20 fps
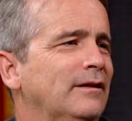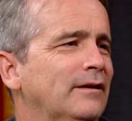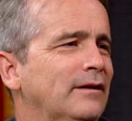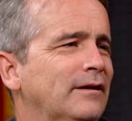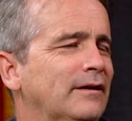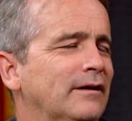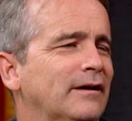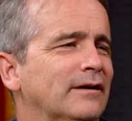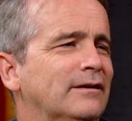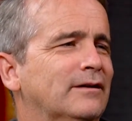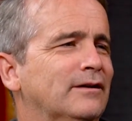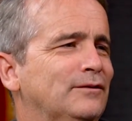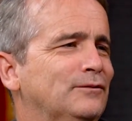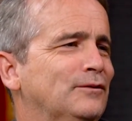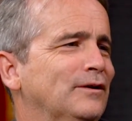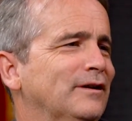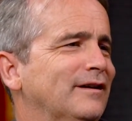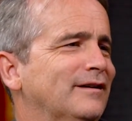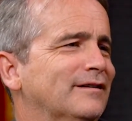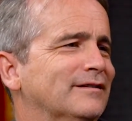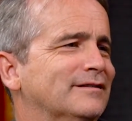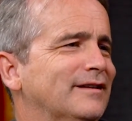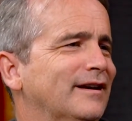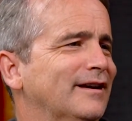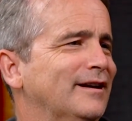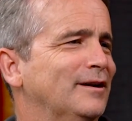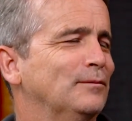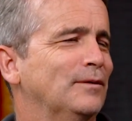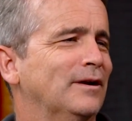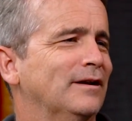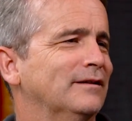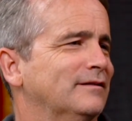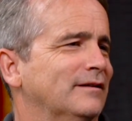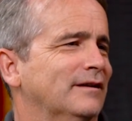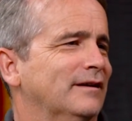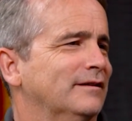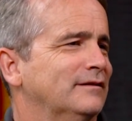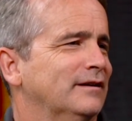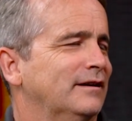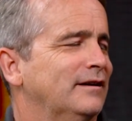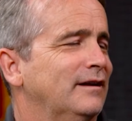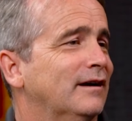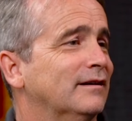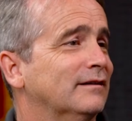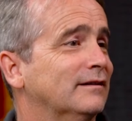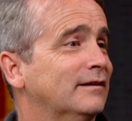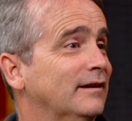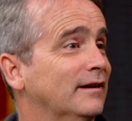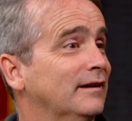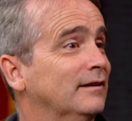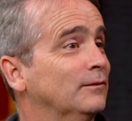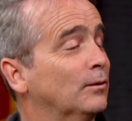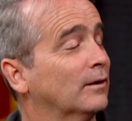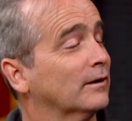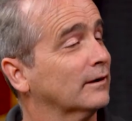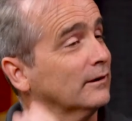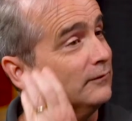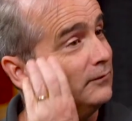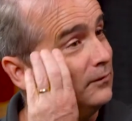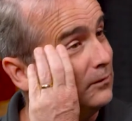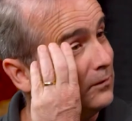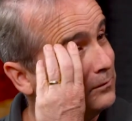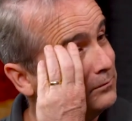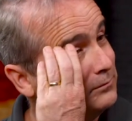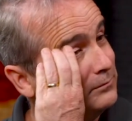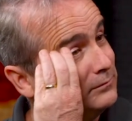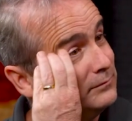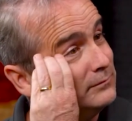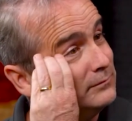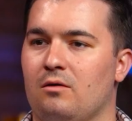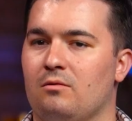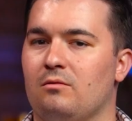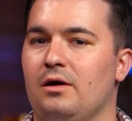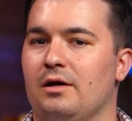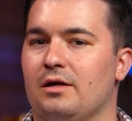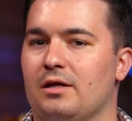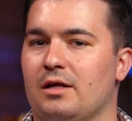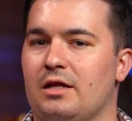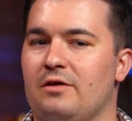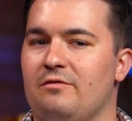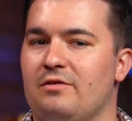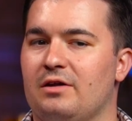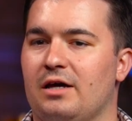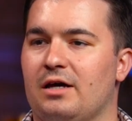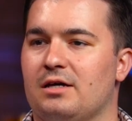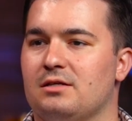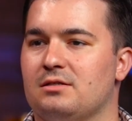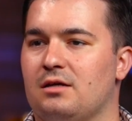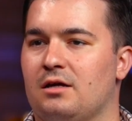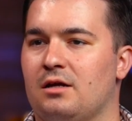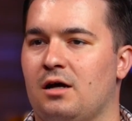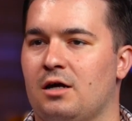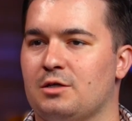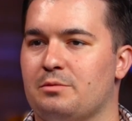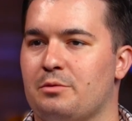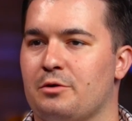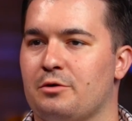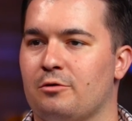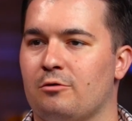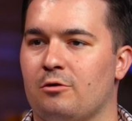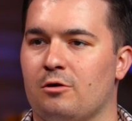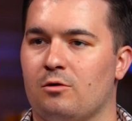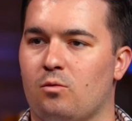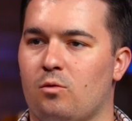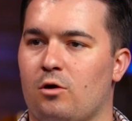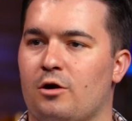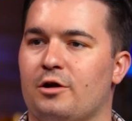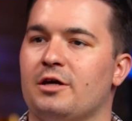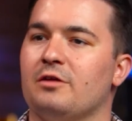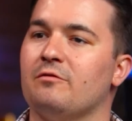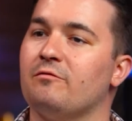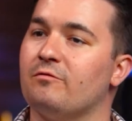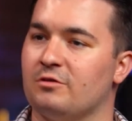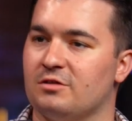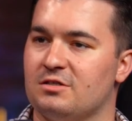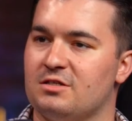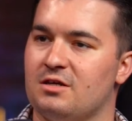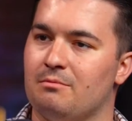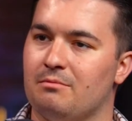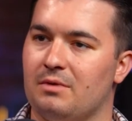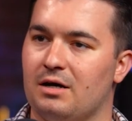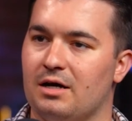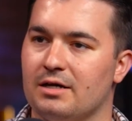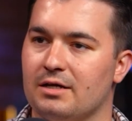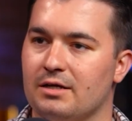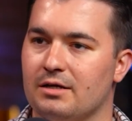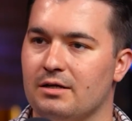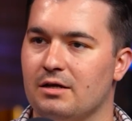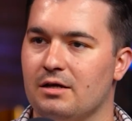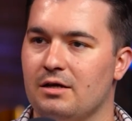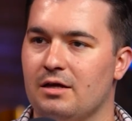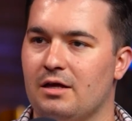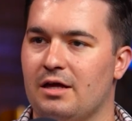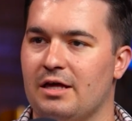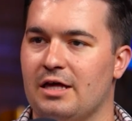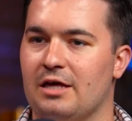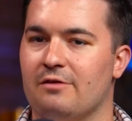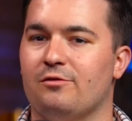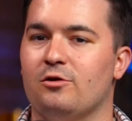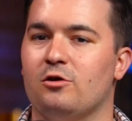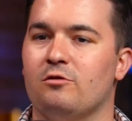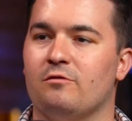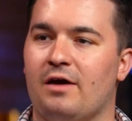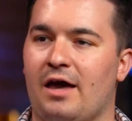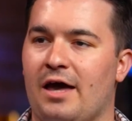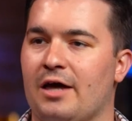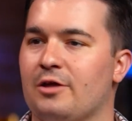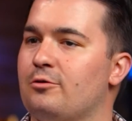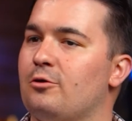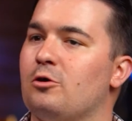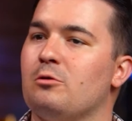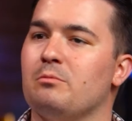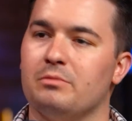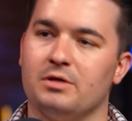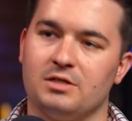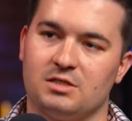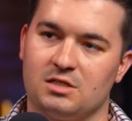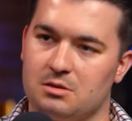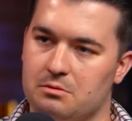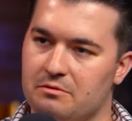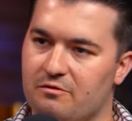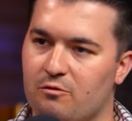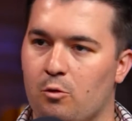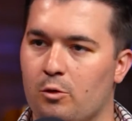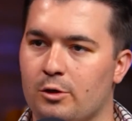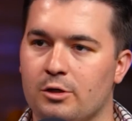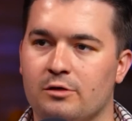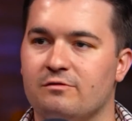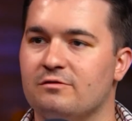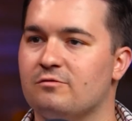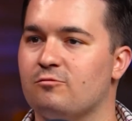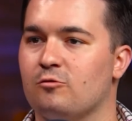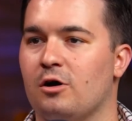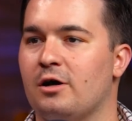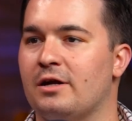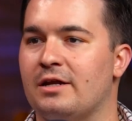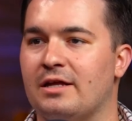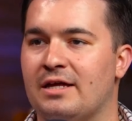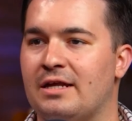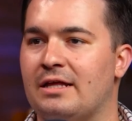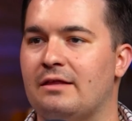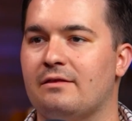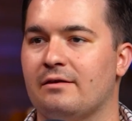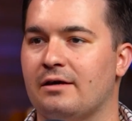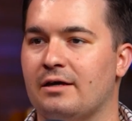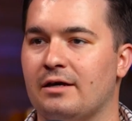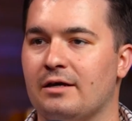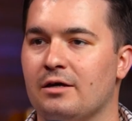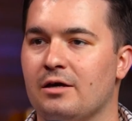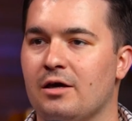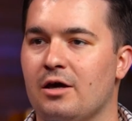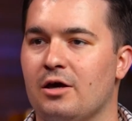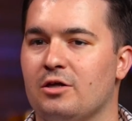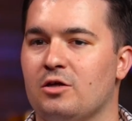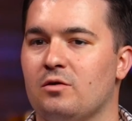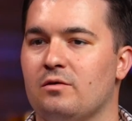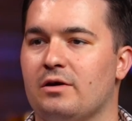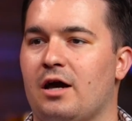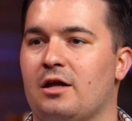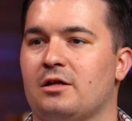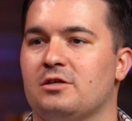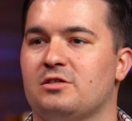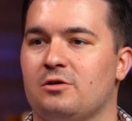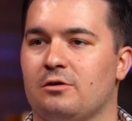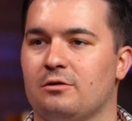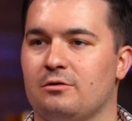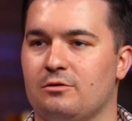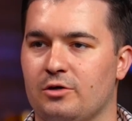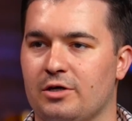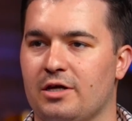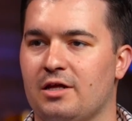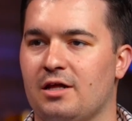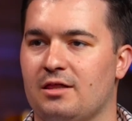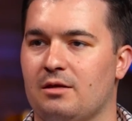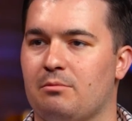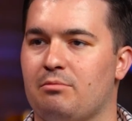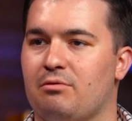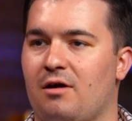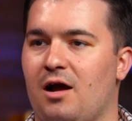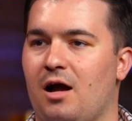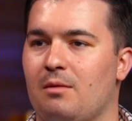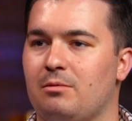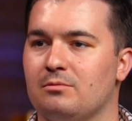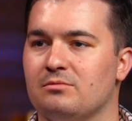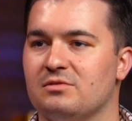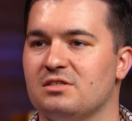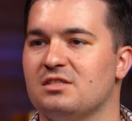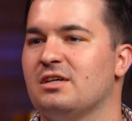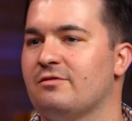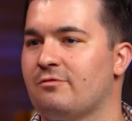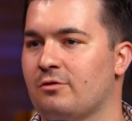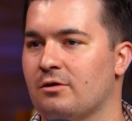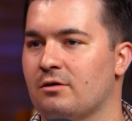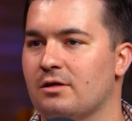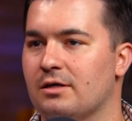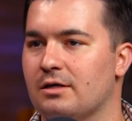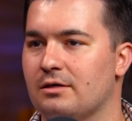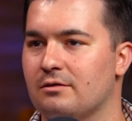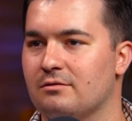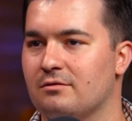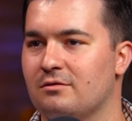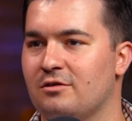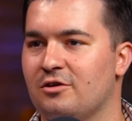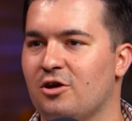I couldn't really understand them when I was as a young kid working for them. Right. And even as an entrepreneur working for somebody, if you've had your own business before, you've run anything, you kind of start looking at the problems differently. Yeah.